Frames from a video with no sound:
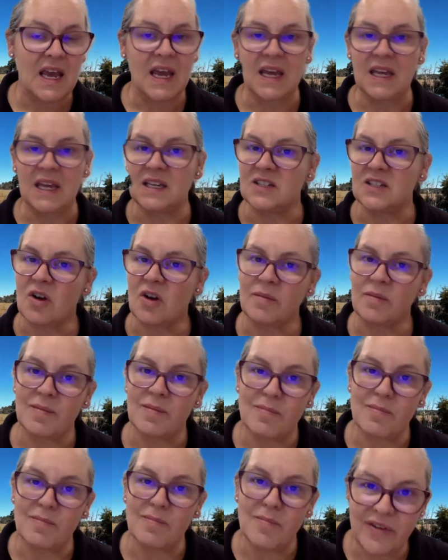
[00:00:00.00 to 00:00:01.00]
anytime you're
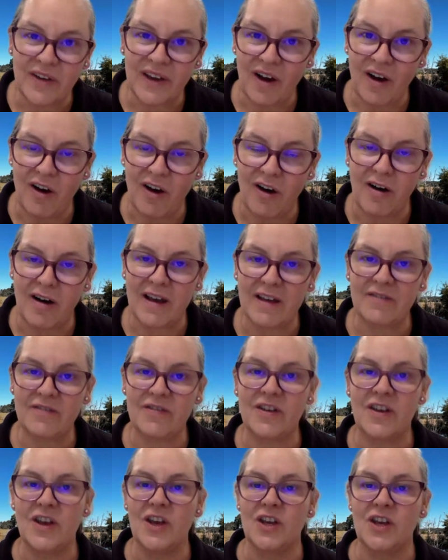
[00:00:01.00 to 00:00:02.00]
moving a
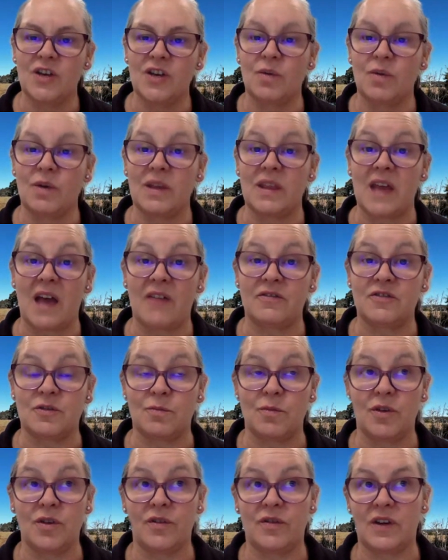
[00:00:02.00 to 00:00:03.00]
hive, you either have to
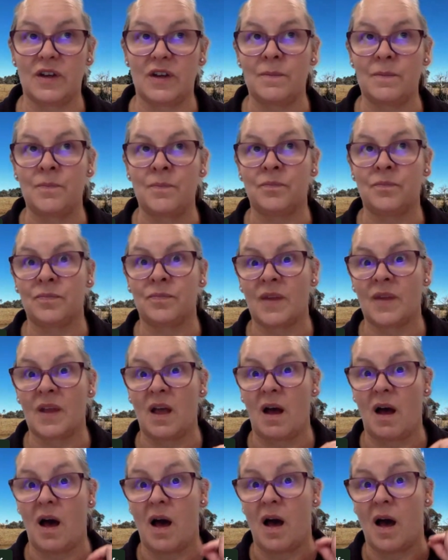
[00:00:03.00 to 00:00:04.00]
move it
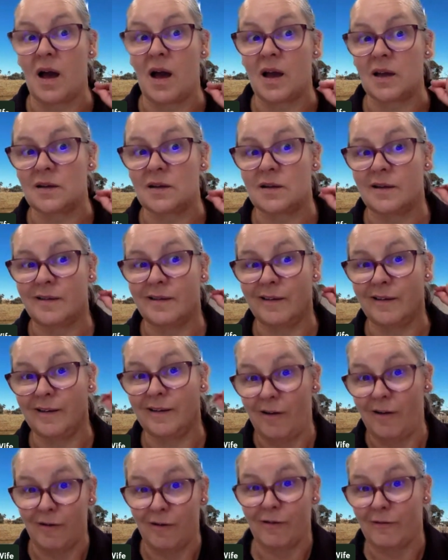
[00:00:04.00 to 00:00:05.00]

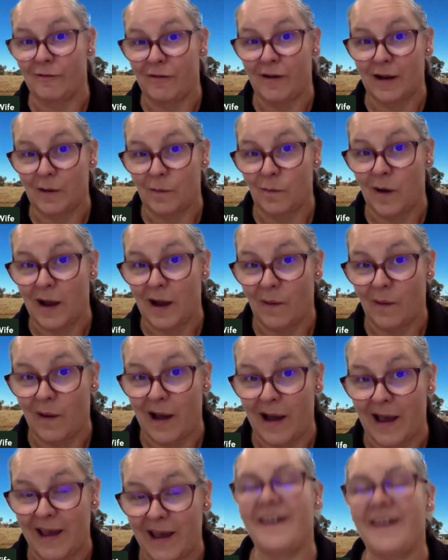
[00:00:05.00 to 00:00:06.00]
long fucking way
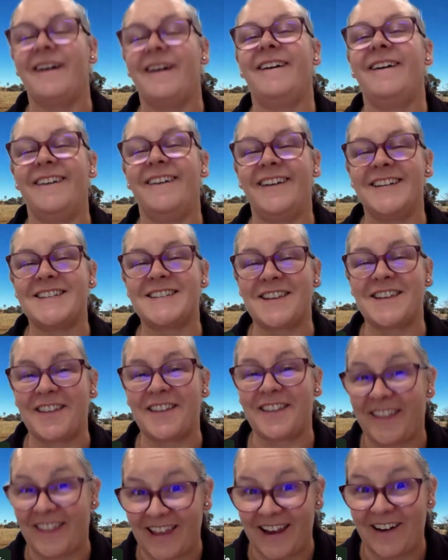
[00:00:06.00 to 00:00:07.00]
away so
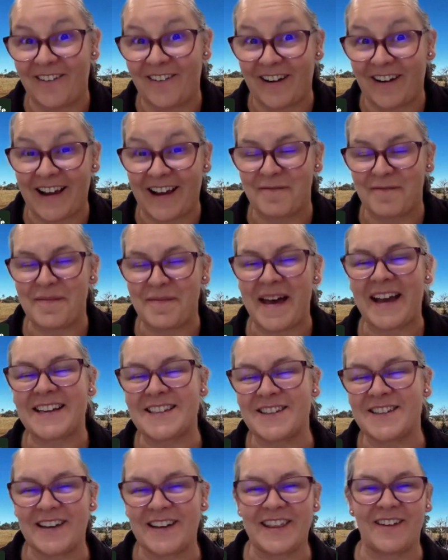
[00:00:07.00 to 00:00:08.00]
that they don't want to come back
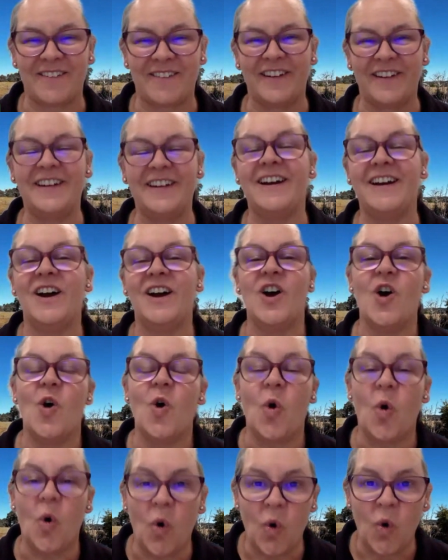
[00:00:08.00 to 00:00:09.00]
to where they were,
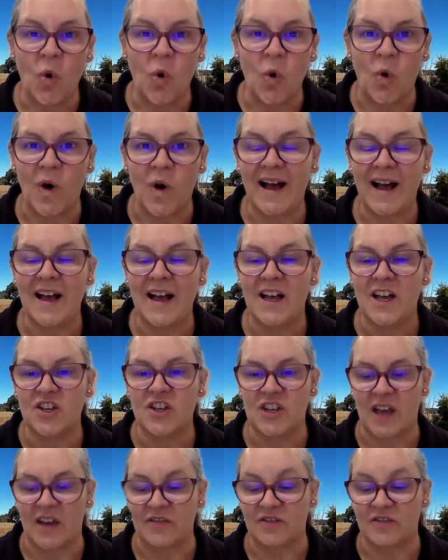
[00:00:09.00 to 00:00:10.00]
or
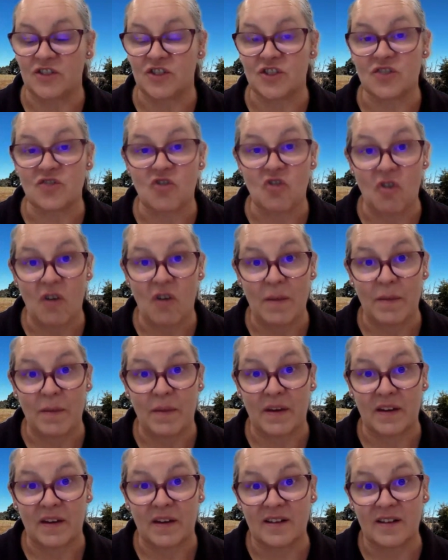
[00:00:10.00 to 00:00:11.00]
you have to just creep
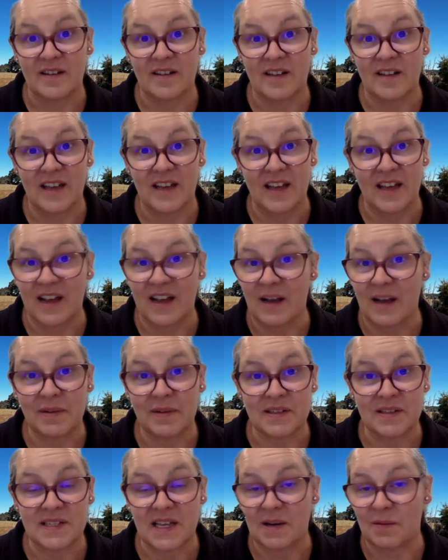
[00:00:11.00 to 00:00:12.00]
it a
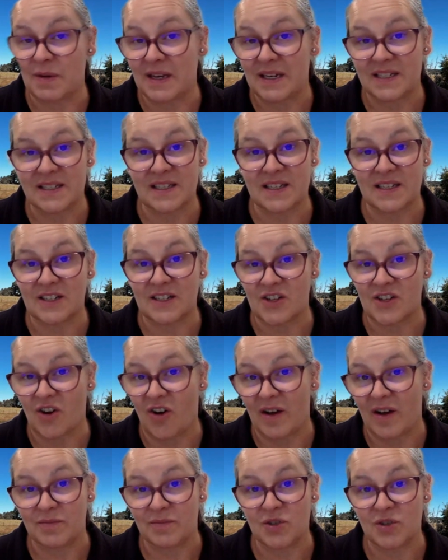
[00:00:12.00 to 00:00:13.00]
couple of centimetres at a
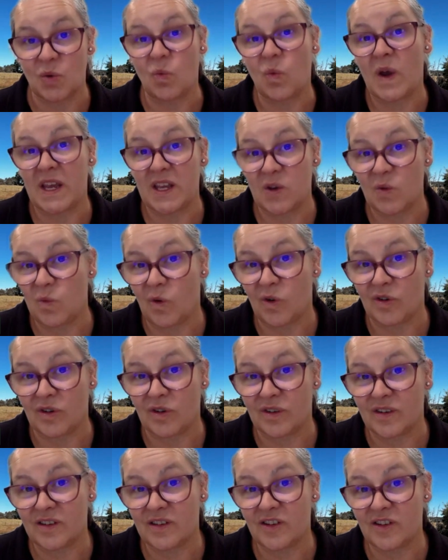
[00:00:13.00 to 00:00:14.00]
time to where you want
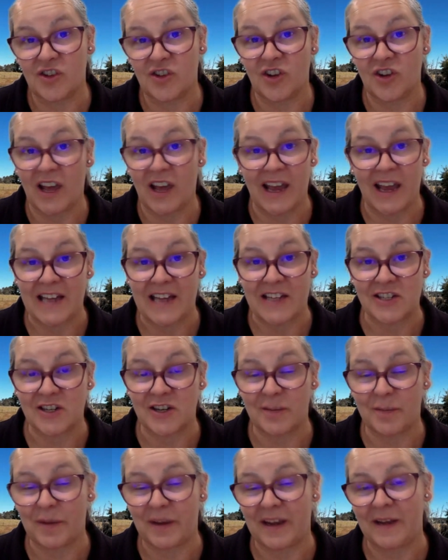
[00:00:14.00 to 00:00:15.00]
the new location
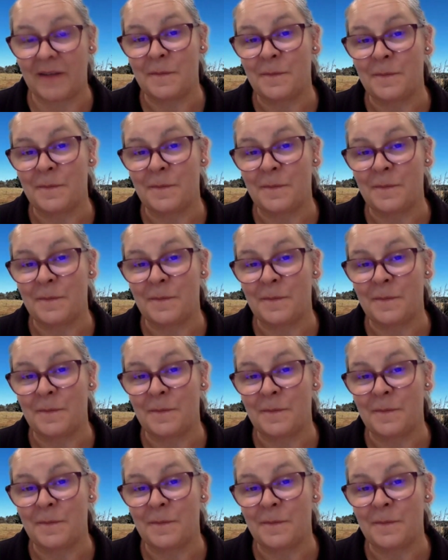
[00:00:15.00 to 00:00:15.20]
to be.